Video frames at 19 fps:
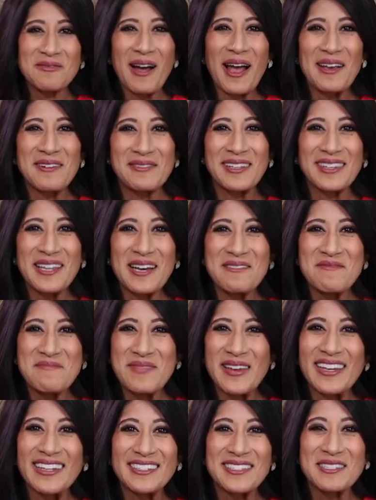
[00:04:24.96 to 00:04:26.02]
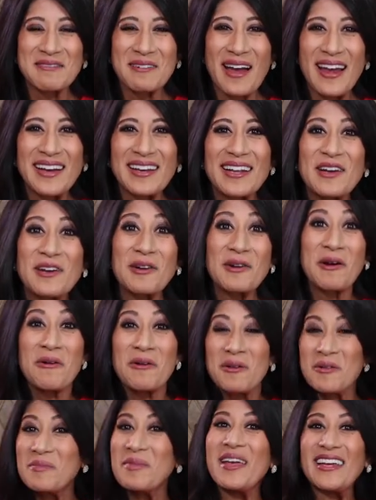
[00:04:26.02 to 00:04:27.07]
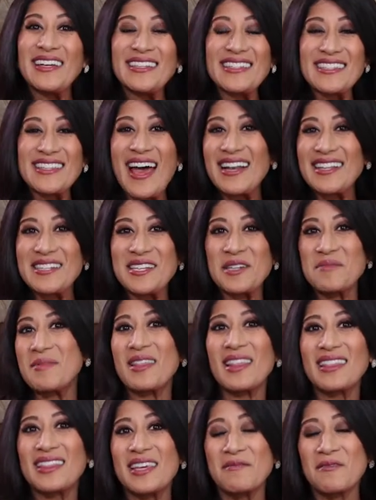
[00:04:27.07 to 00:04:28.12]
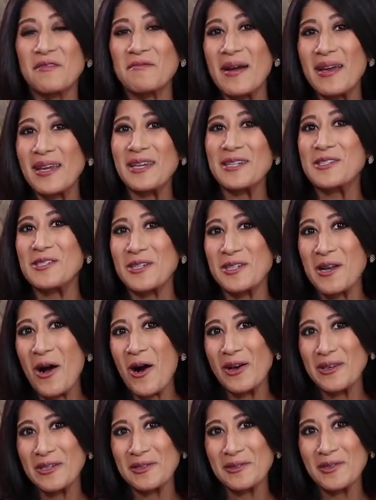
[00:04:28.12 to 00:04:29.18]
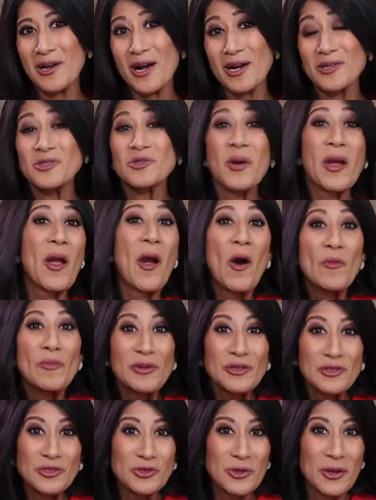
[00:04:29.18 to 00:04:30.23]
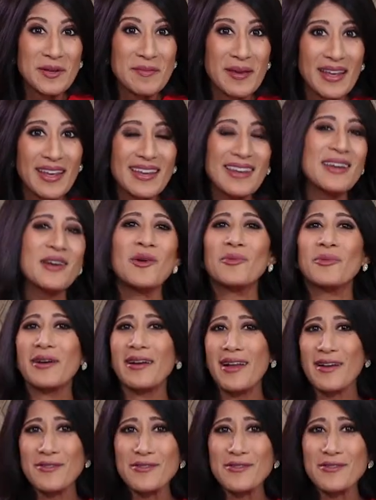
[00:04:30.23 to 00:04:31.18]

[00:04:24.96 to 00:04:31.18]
why we love beans, right? Cool beans, that is gonna be the theme of my kitchen all year long. So I hope you'll join me. We're gonna